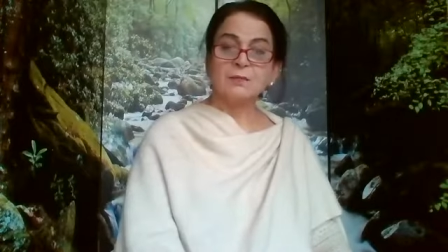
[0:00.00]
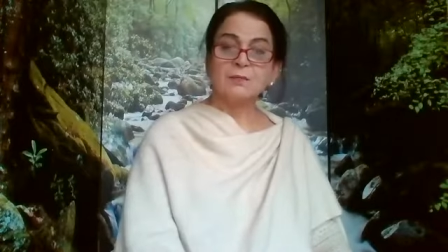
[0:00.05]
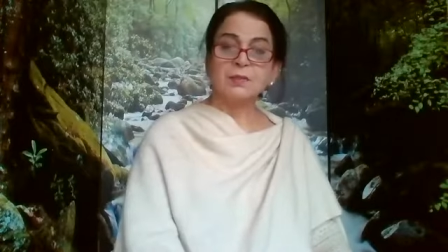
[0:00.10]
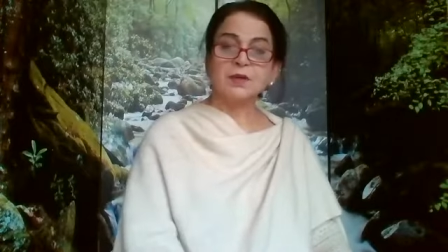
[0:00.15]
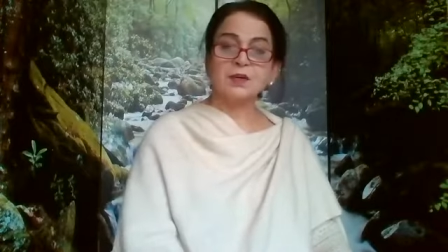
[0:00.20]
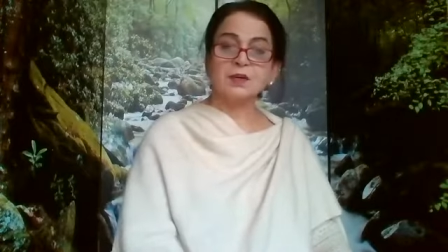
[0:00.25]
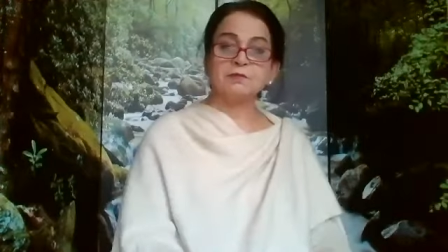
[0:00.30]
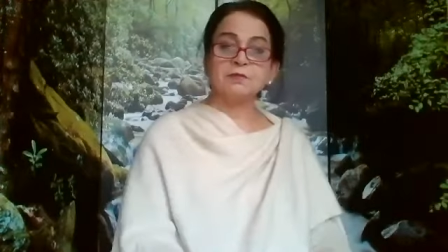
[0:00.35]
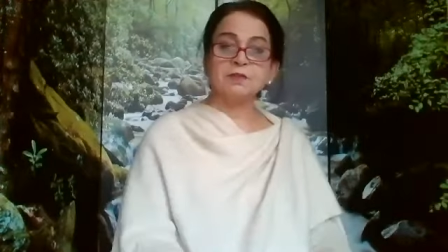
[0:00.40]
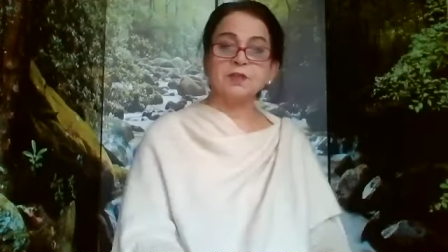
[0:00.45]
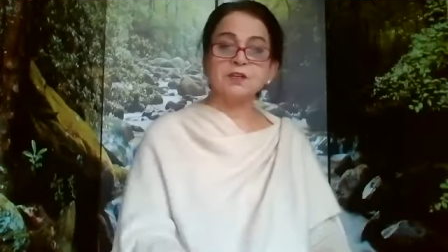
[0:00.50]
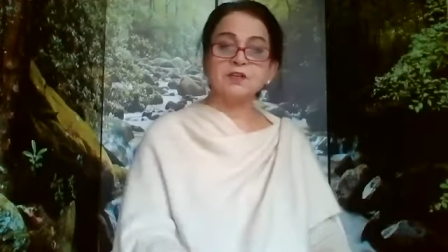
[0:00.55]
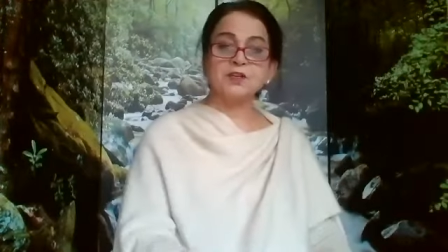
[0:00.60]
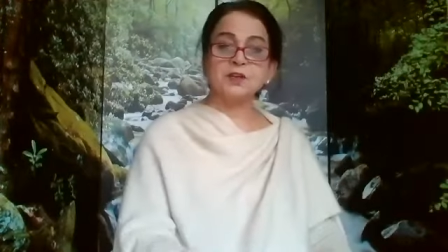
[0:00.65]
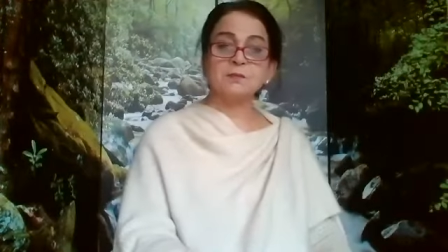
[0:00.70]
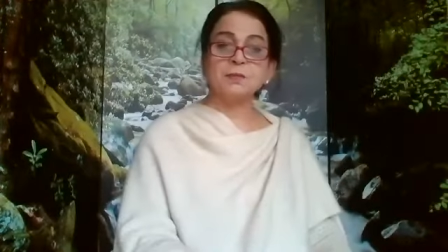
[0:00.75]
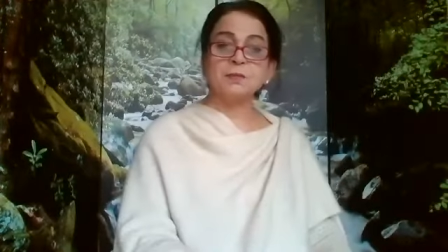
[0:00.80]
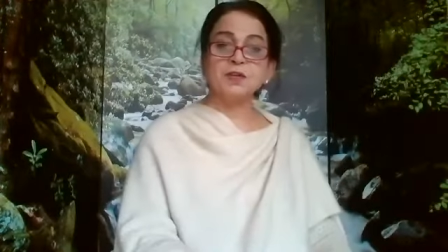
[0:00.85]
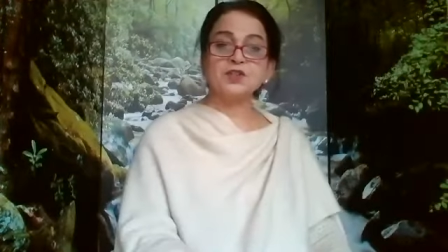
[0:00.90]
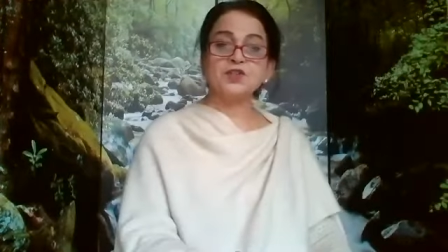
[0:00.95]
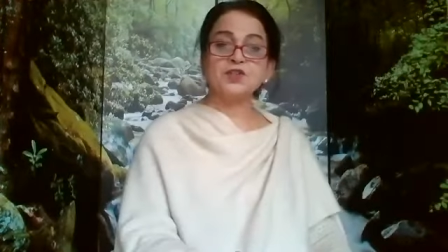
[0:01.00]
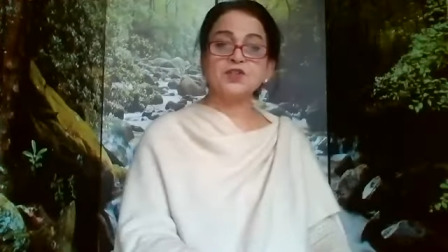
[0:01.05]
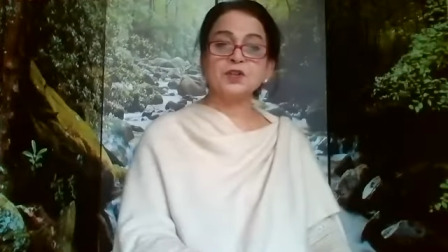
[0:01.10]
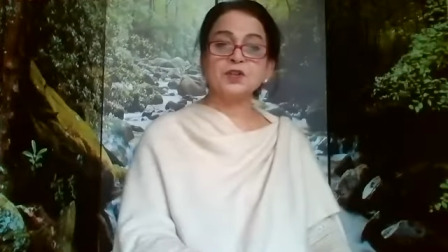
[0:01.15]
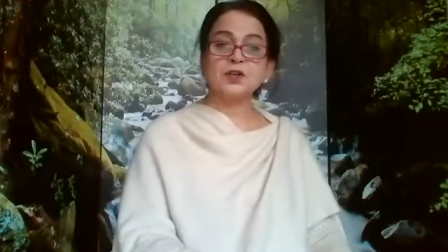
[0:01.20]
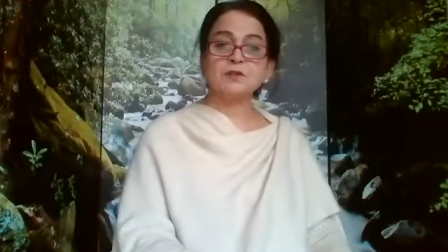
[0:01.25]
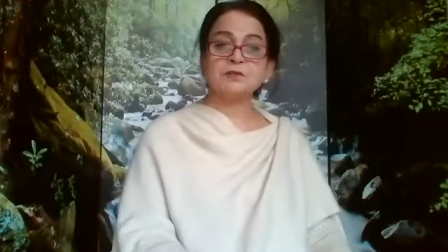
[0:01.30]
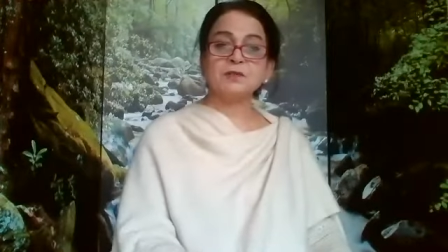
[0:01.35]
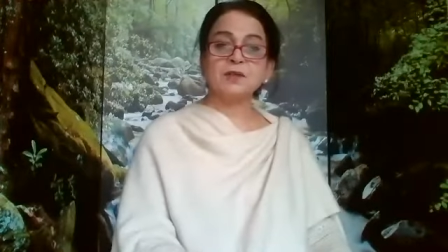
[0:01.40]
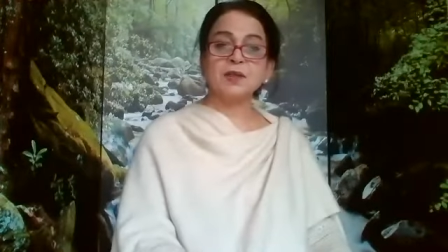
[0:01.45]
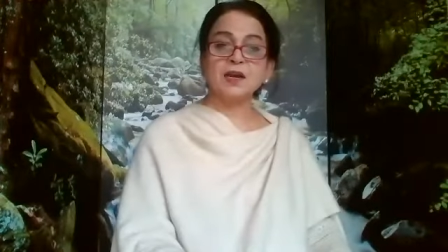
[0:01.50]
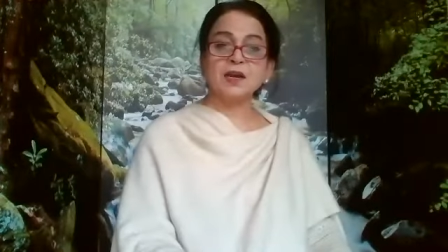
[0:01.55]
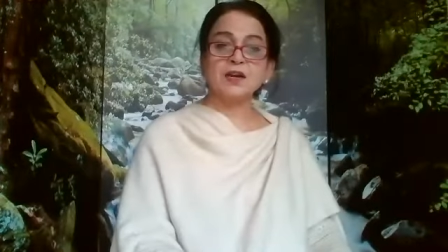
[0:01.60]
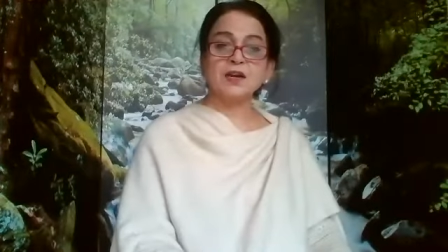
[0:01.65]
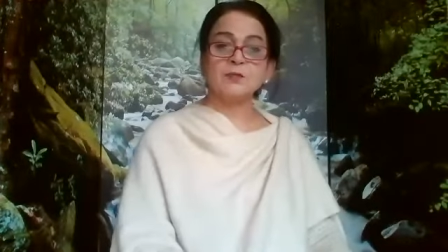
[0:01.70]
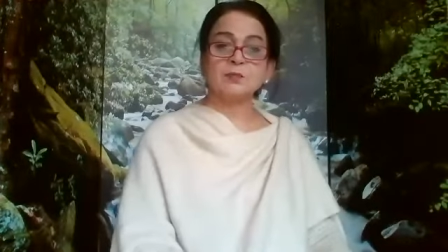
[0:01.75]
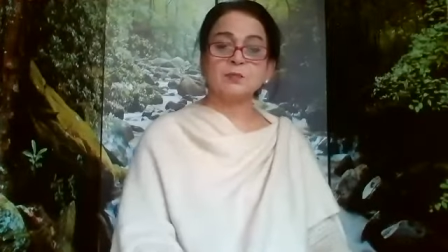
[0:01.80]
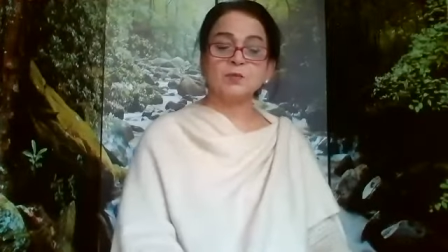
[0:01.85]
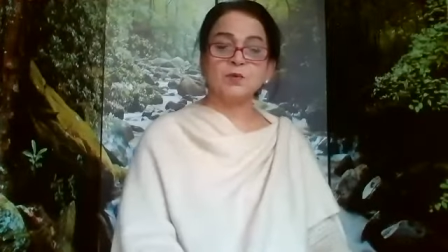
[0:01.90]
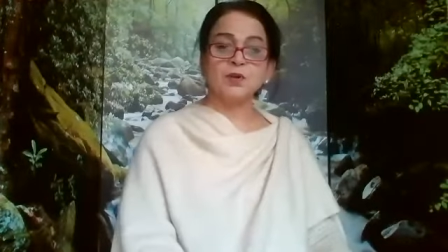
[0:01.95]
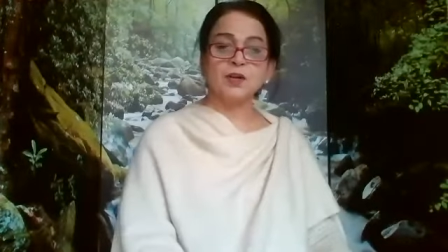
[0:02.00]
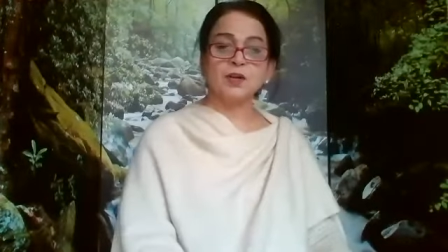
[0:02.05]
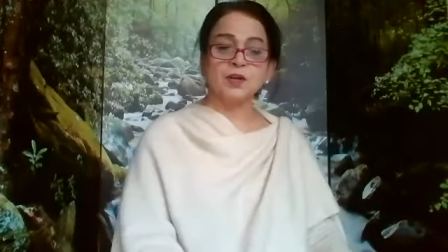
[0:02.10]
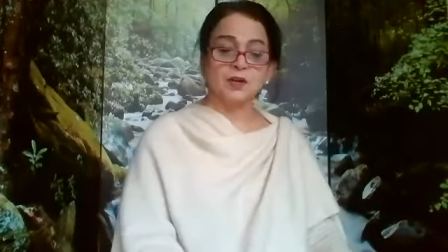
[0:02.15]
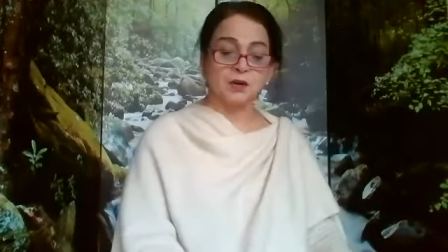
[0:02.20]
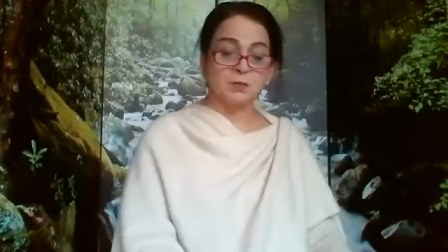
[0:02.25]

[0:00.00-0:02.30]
But if there's a mixture of that, Punya